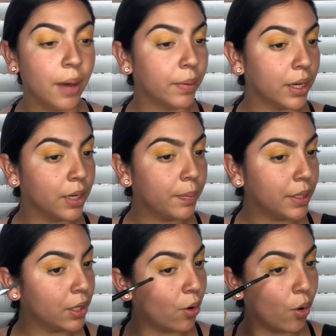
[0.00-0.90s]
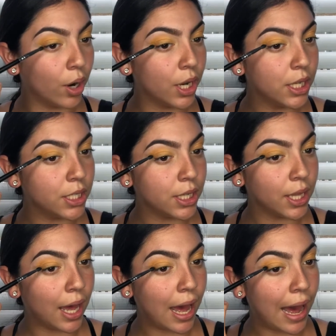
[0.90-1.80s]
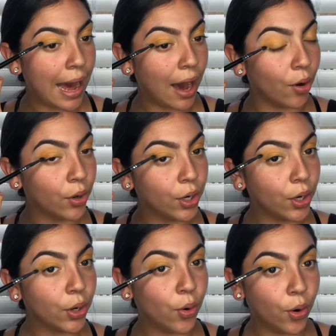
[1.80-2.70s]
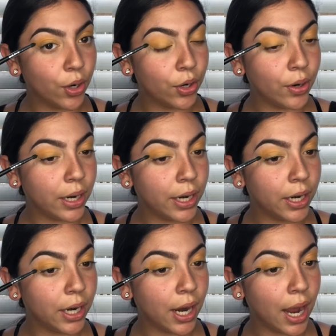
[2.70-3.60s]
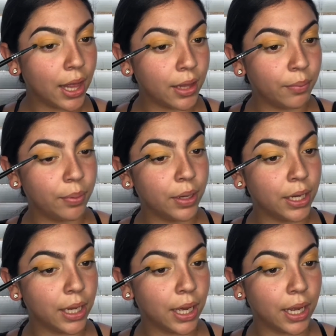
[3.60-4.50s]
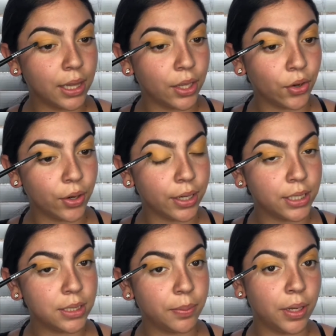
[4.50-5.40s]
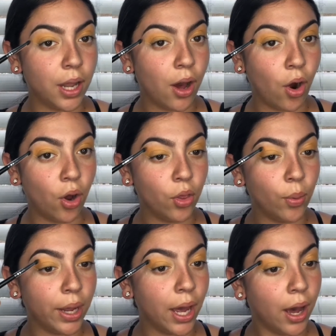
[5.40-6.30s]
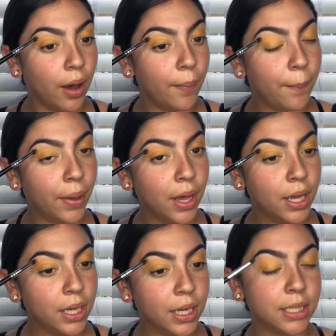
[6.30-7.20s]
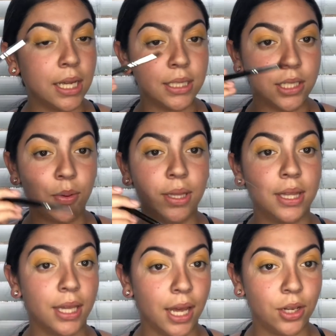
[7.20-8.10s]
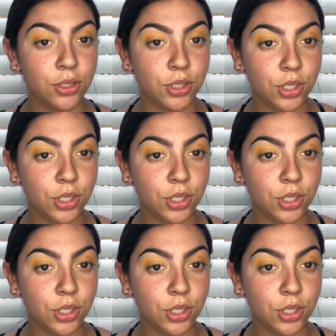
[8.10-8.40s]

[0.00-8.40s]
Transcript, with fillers: I'm gonna put the orange in the outer corner right here and then putting it in the crease but not all the way up because I still want the yellow to